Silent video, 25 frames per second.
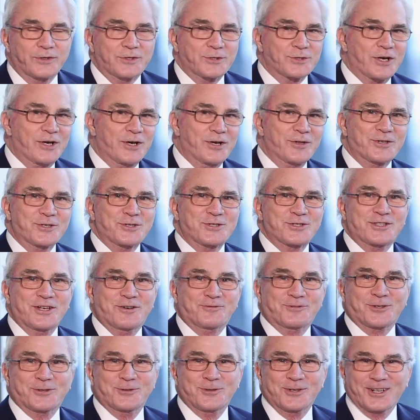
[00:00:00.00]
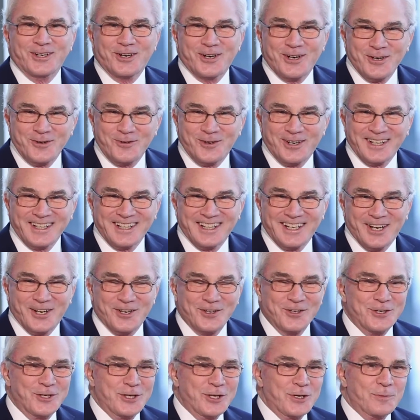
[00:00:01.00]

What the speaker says: There's all this stuff going on right now.